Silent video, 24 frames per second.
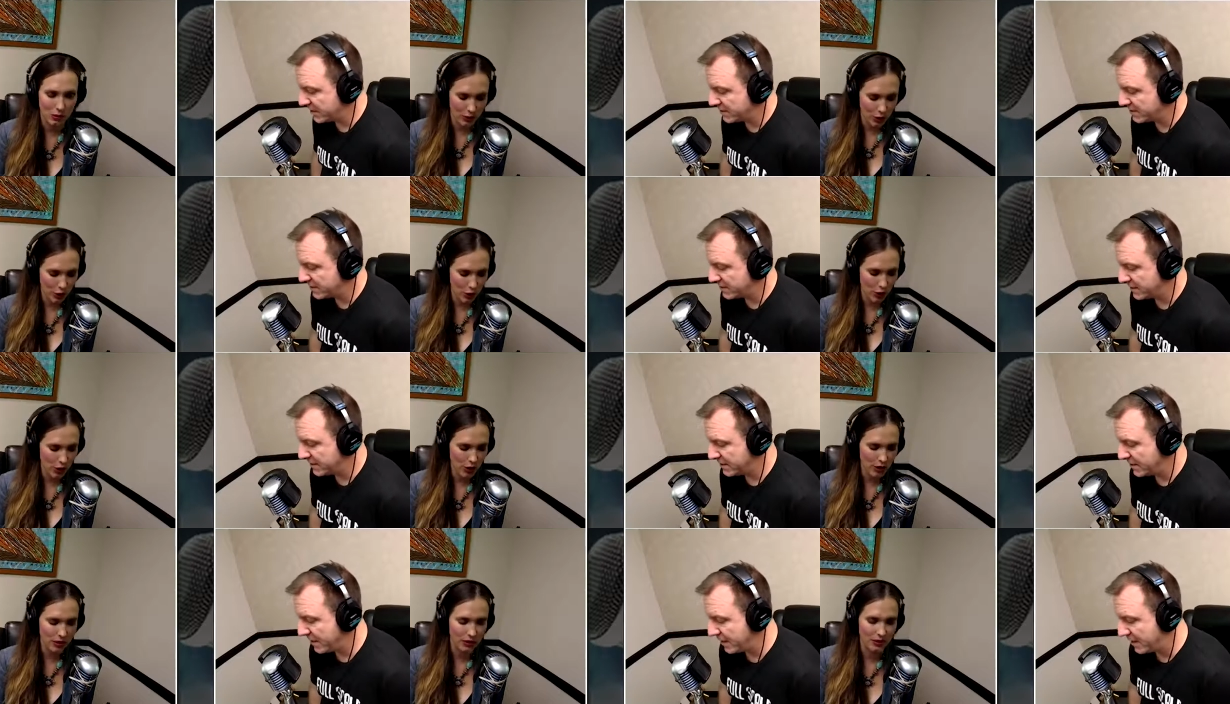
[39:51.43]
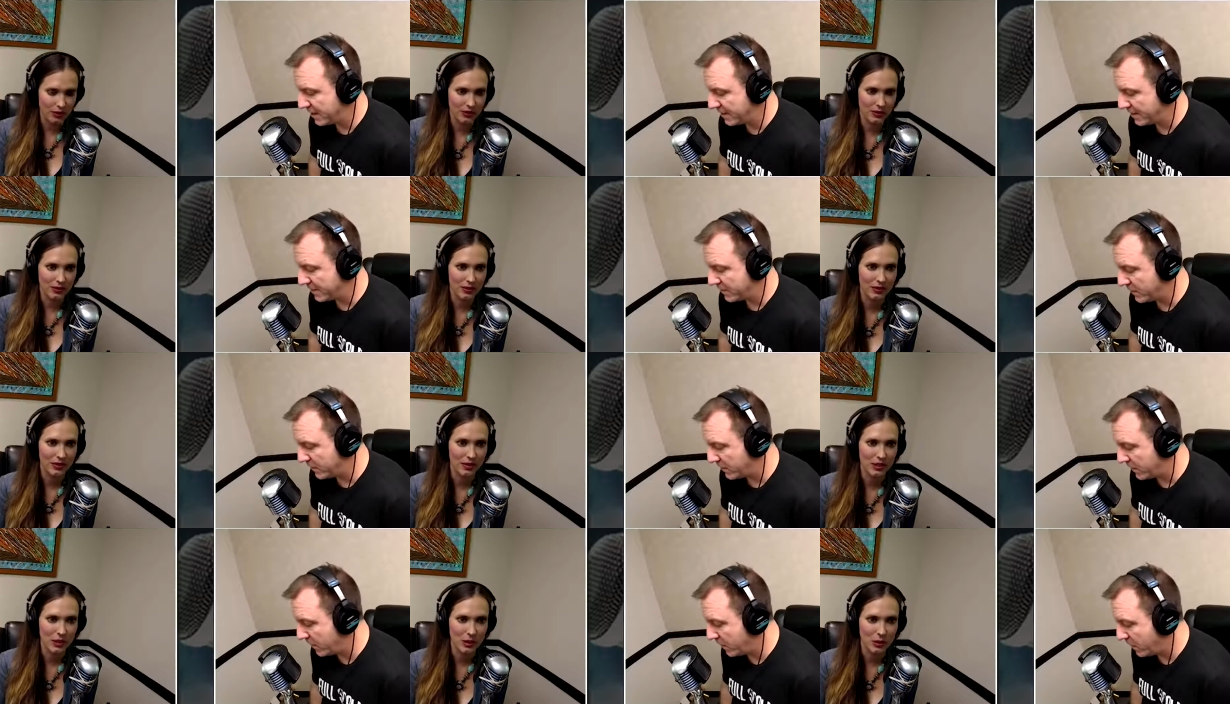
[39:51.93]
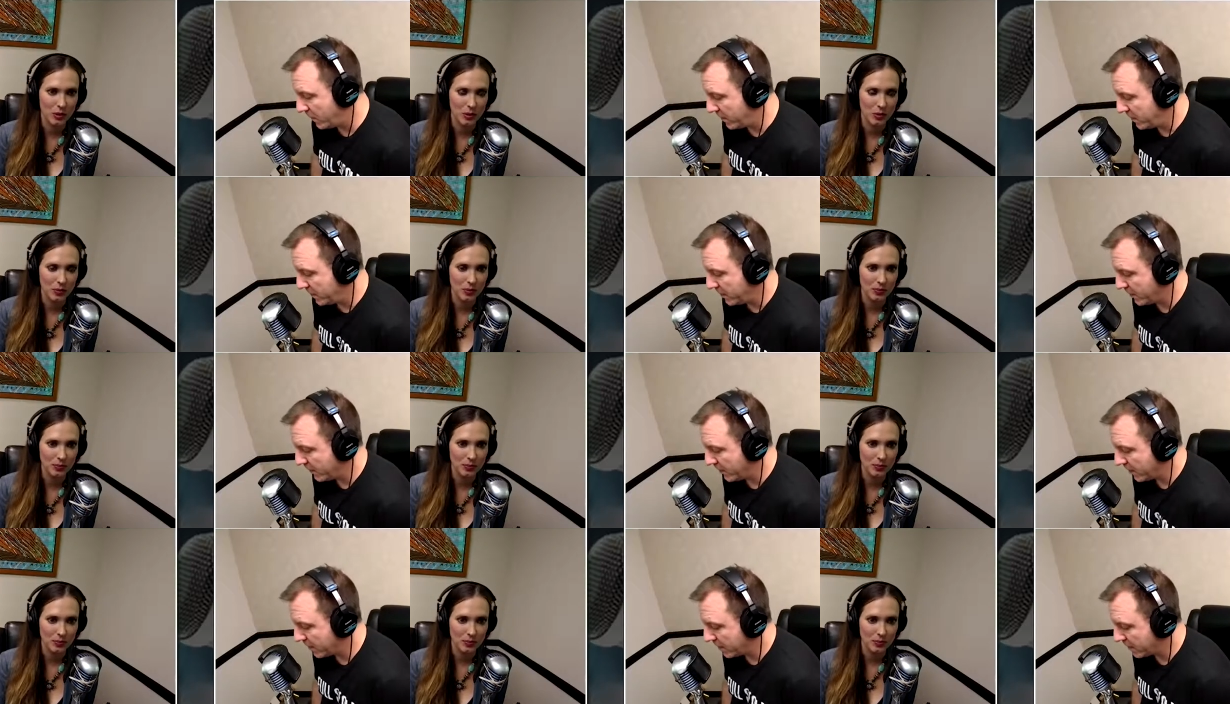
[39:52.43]
Speaker 1: For sure. Um,
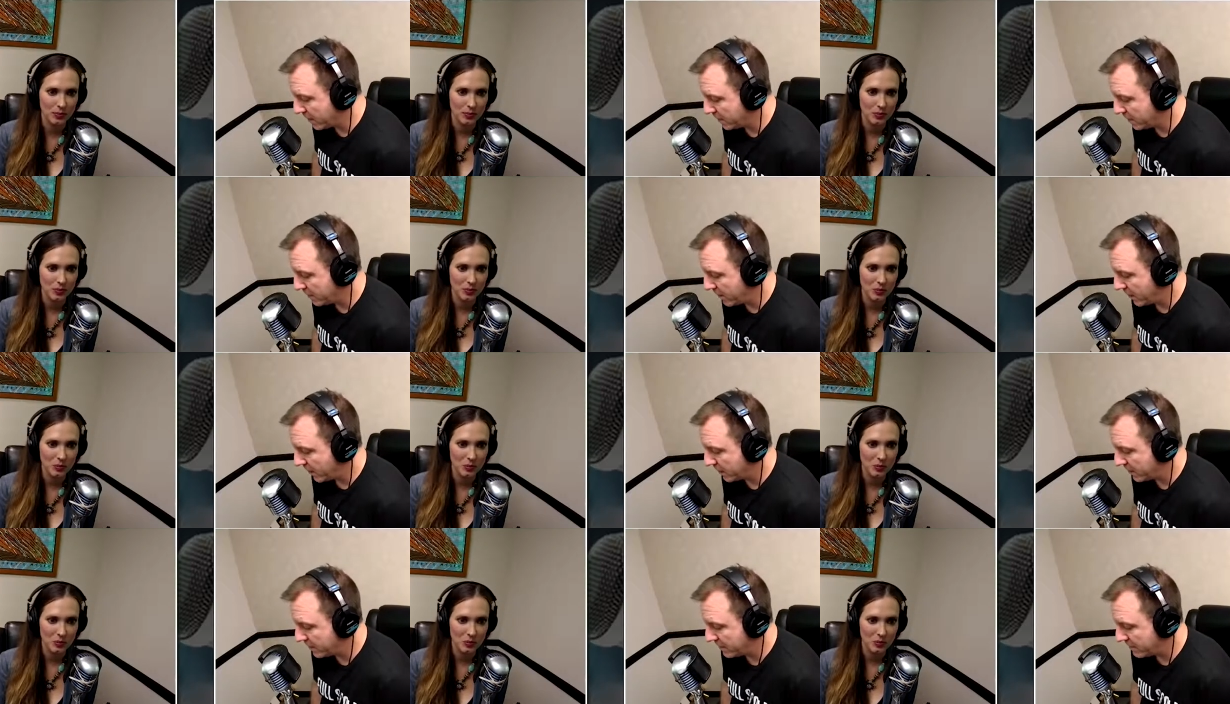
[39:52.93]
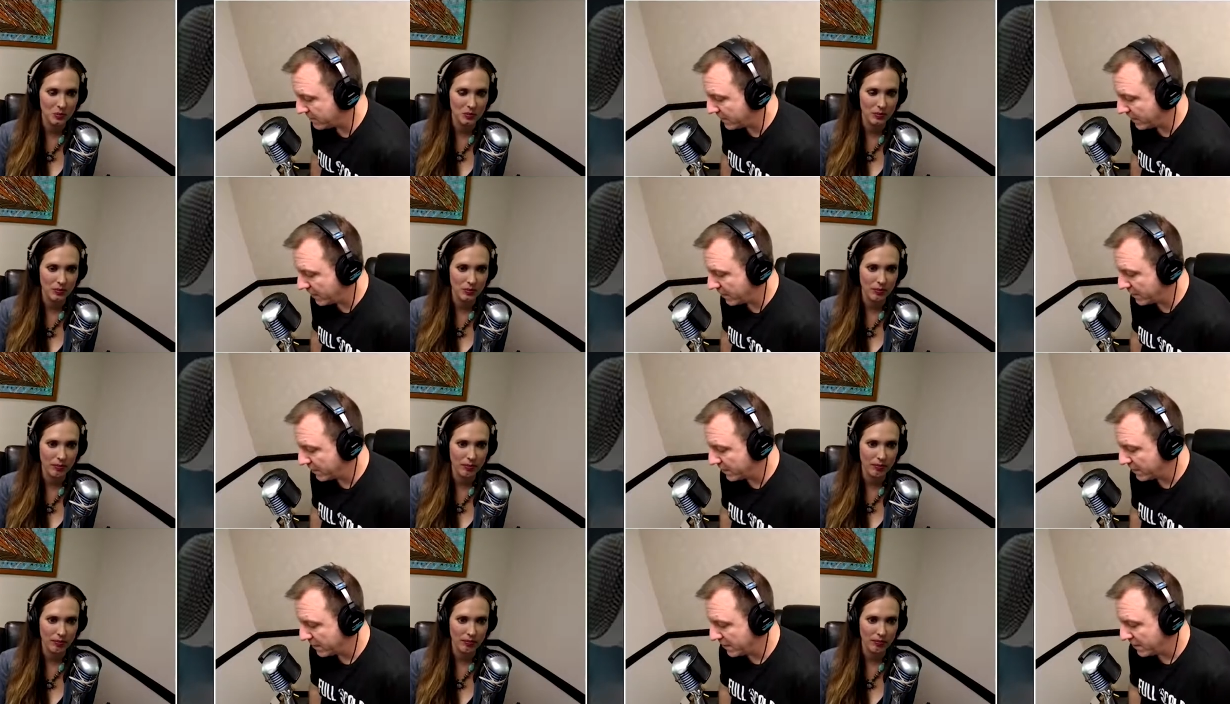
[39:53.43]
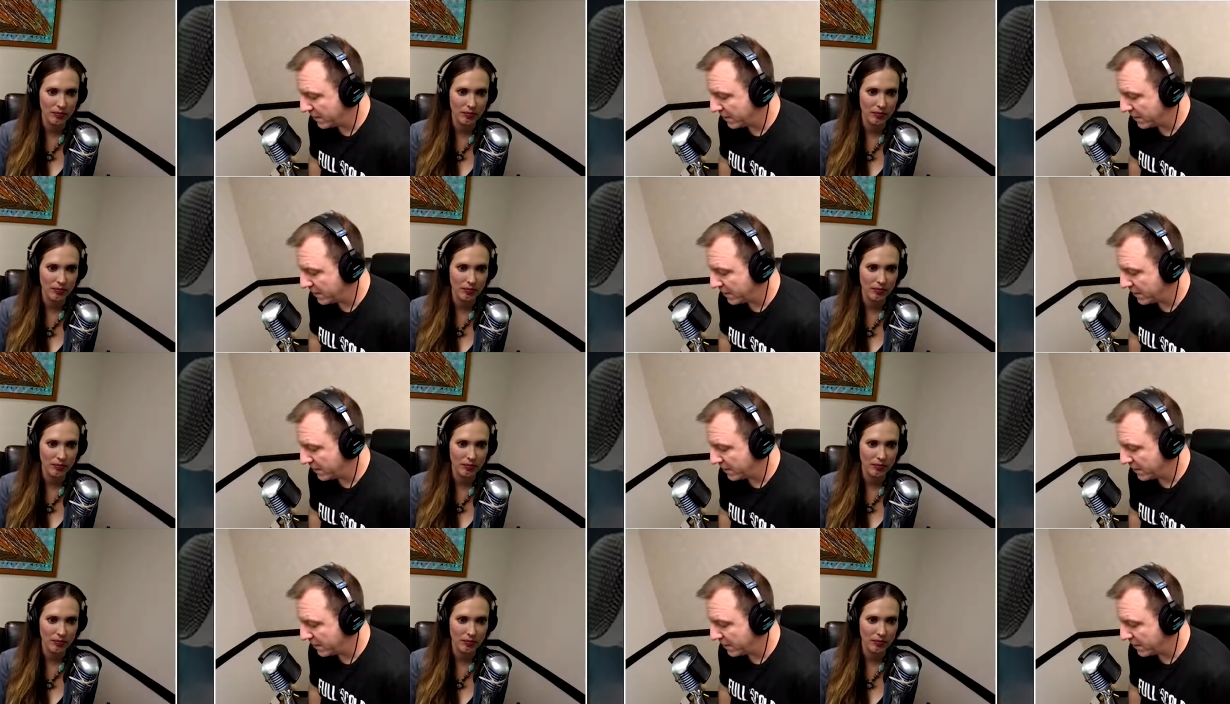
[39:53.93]
you are part of our